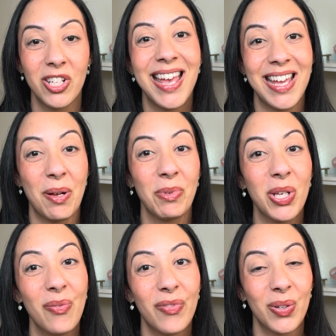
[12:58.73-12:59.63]
And I'm
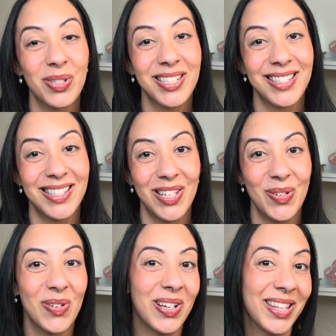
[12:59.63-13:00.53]
looking forward to seeing
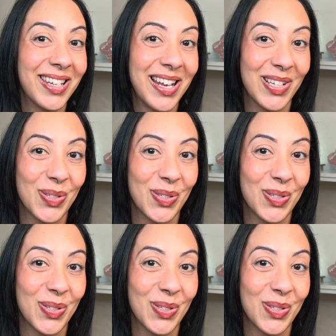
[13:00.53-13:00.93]
you all in the next